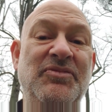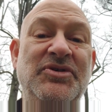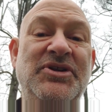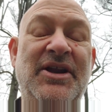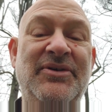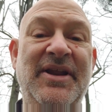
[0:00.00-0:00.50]

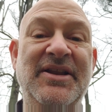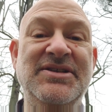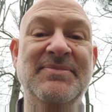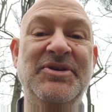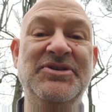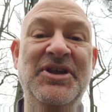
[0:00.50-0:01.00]
generated
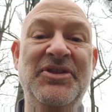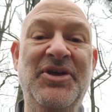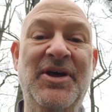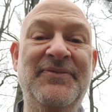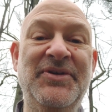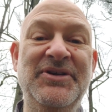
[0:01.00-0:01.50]
some interesting
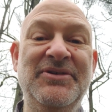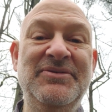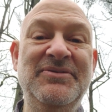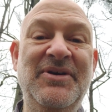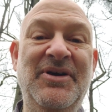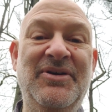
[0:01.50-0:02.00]
thought for you,
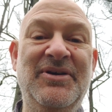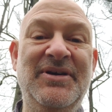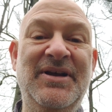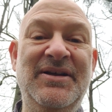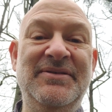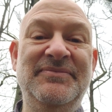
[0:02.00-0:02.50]
or
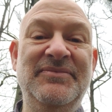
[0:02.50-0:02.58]
uh,